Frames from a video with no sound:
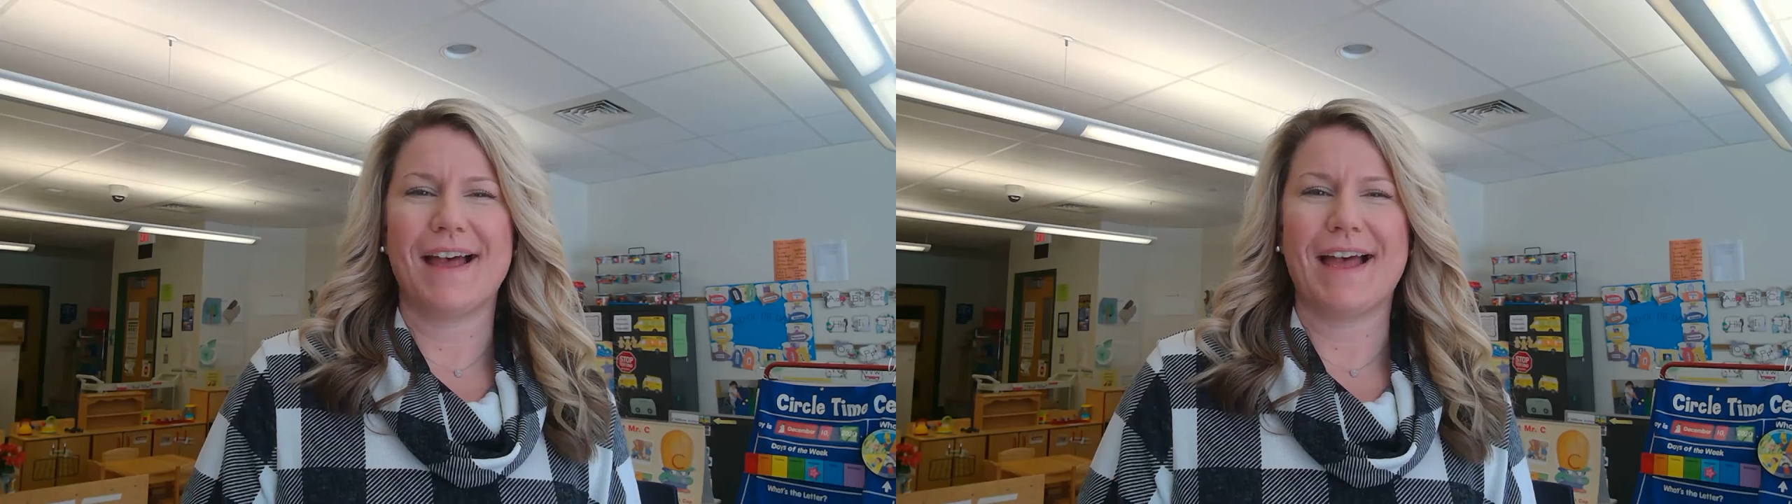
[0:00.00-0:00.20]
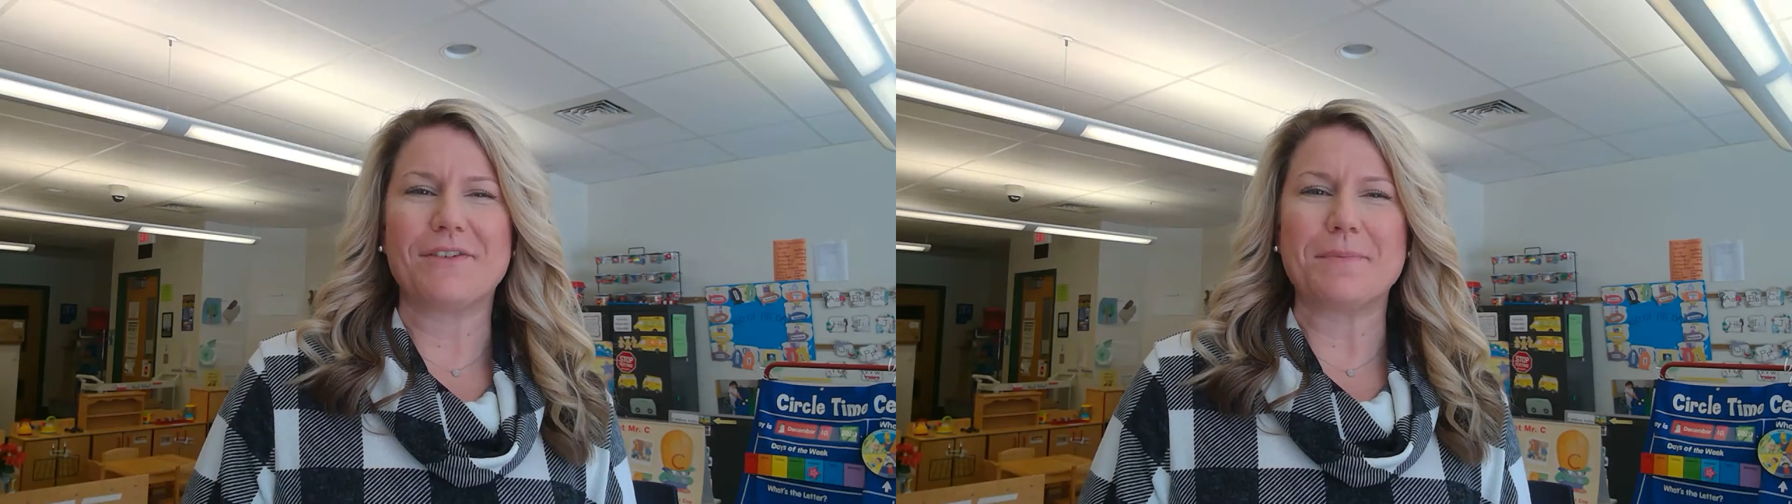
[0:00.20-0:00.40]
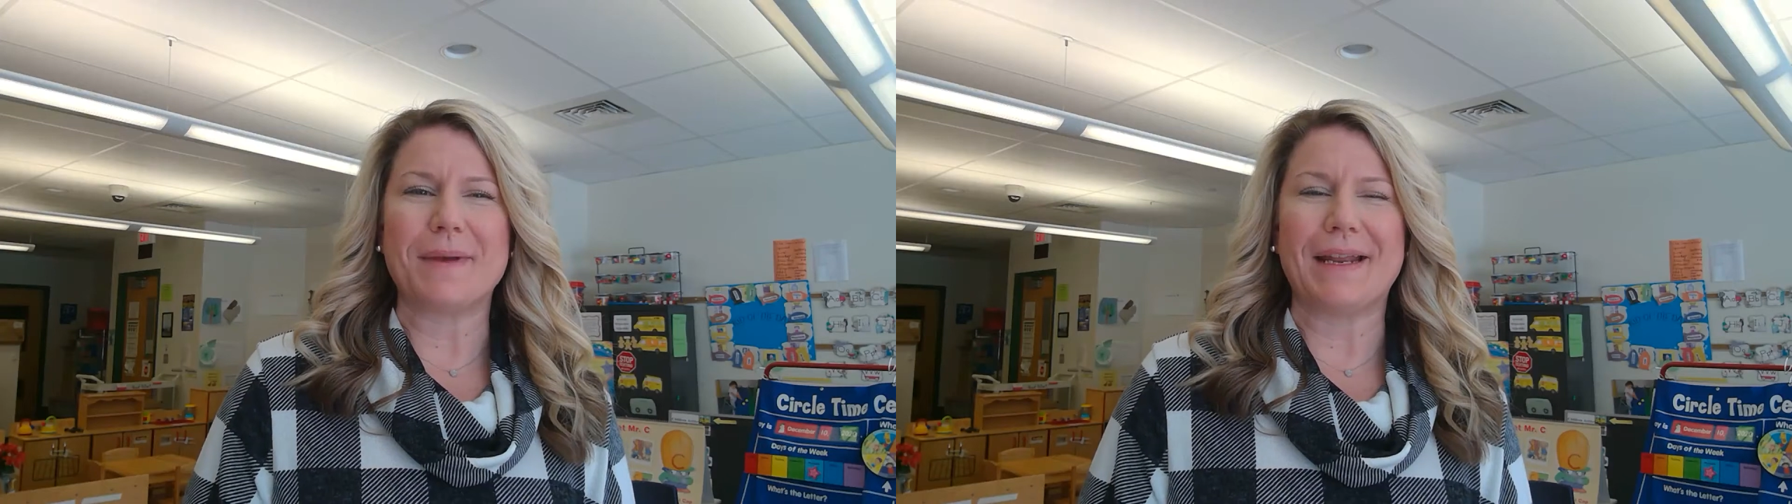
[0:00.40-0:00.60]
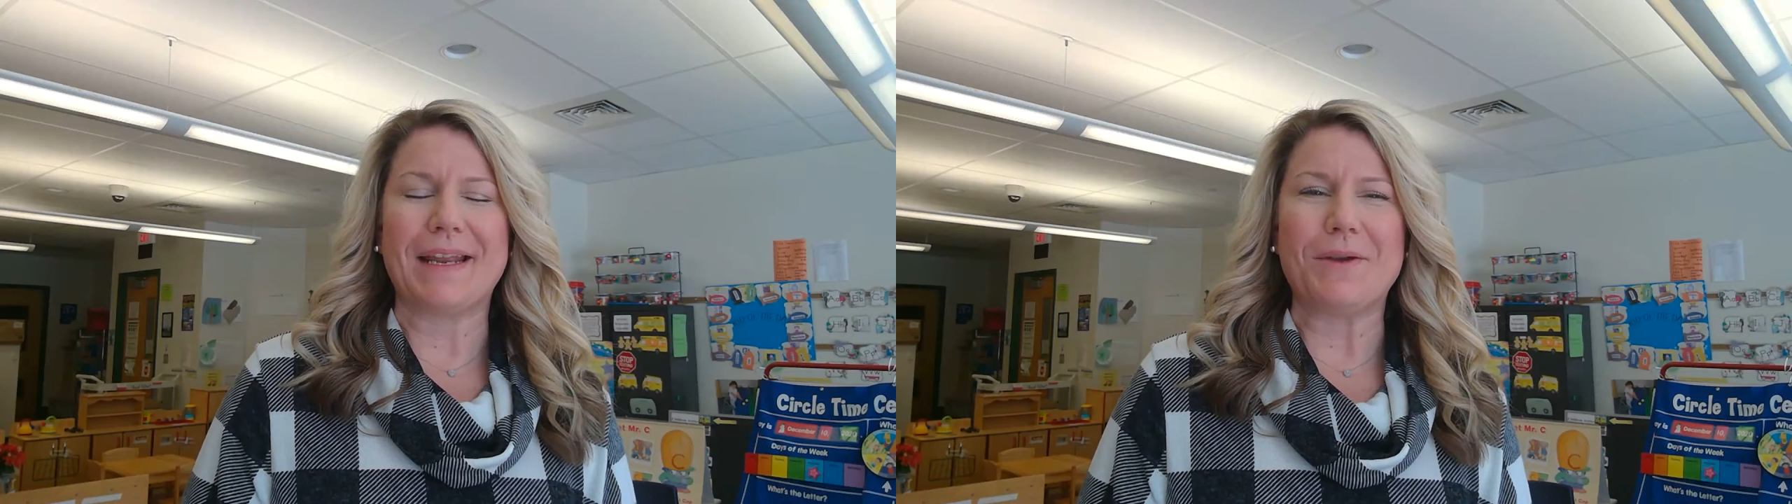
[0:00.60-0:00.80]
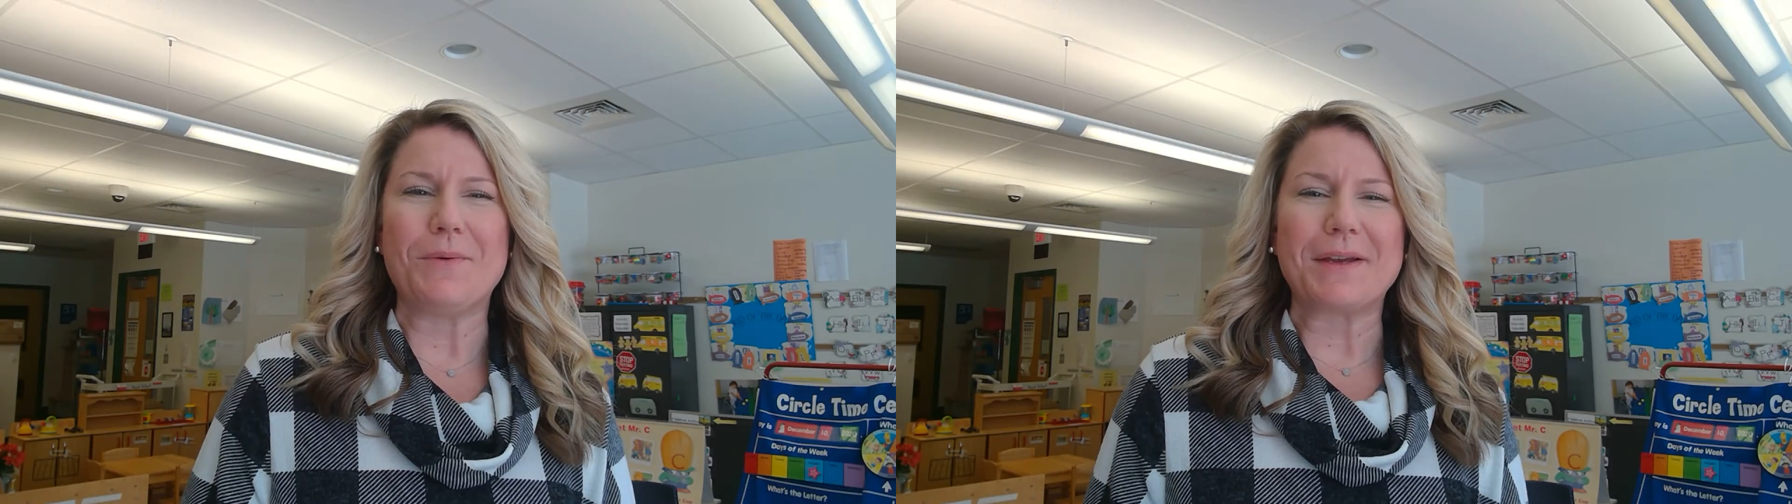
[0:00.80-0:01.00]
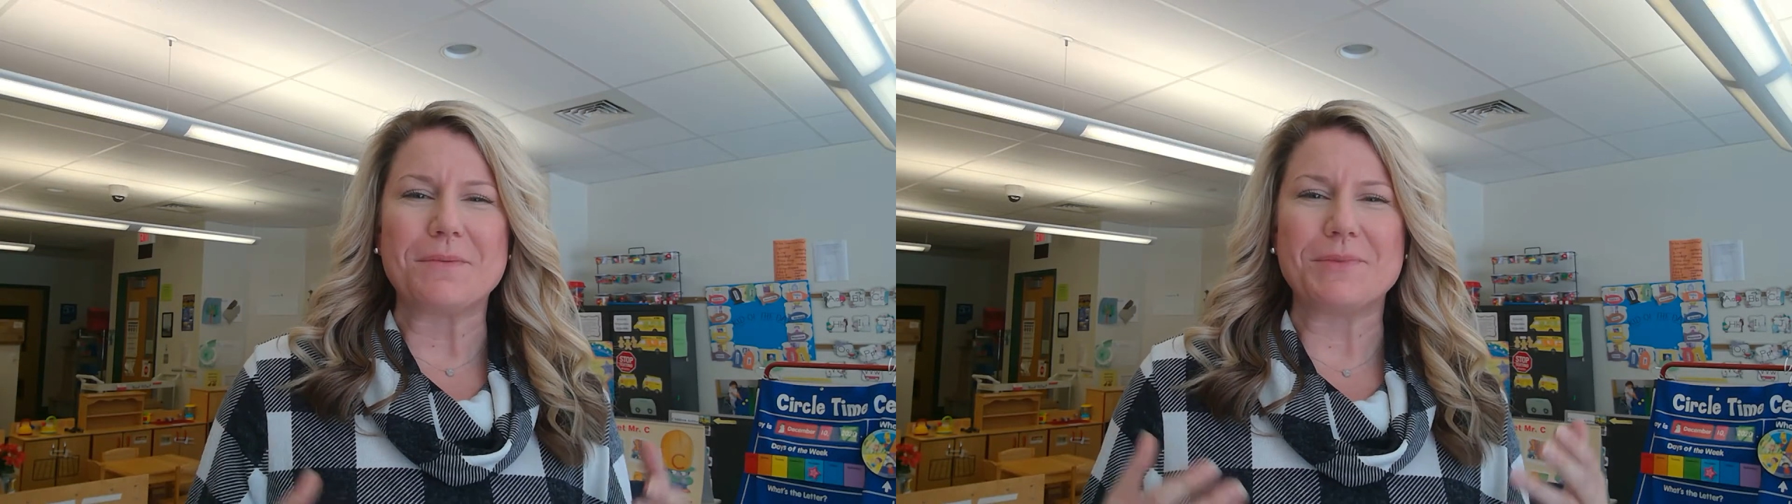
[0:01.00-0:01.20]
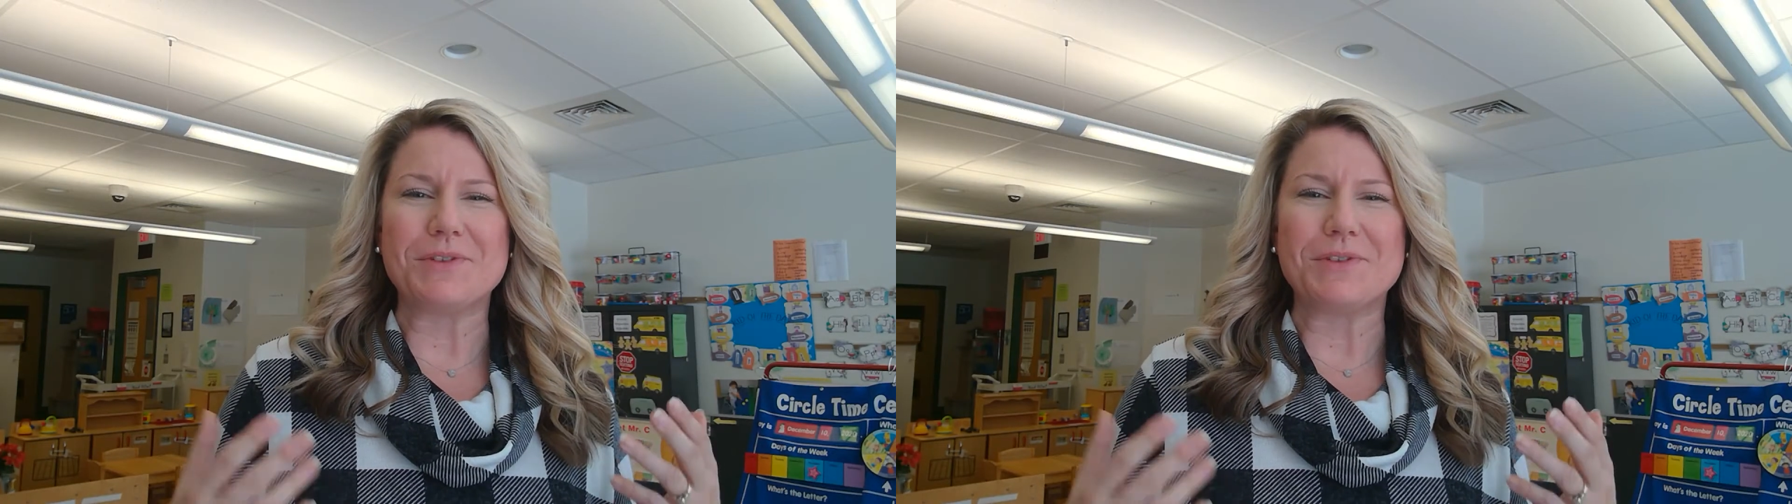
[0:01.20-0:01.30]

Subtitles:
Hi everybody, welcome